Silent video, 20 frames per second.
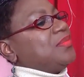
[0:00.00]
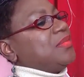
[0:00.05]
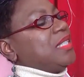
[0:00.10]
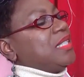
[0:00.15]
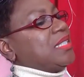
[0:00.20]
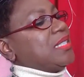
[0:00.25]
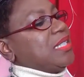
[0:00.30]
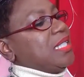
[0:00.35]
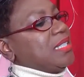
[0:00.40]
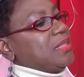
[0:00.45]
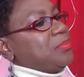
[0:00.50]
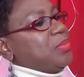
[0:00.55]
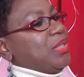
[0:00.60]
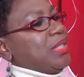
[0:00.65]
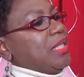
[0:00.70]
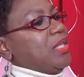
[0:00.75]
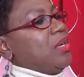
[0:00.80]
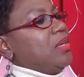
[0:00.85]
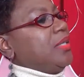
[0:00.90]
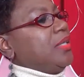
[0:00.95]
Let's let's
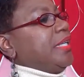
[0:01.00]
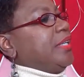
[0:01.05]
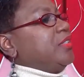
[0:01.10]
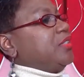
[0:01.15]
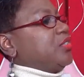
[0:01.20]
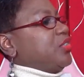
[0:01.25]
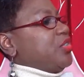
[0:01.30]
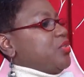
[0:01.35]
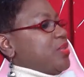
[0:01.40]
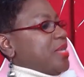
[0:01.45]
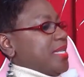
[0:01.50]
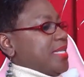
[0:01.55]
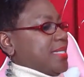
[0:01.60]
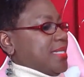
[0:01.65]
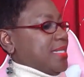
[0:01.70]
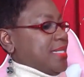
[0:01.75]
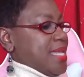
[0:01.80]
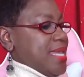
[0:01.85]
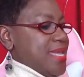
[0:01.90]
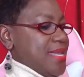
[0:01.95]
put it on here so you can
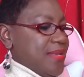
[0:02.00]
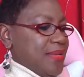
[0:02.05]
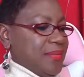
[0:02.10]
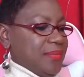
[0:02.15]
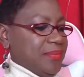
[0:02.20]
see.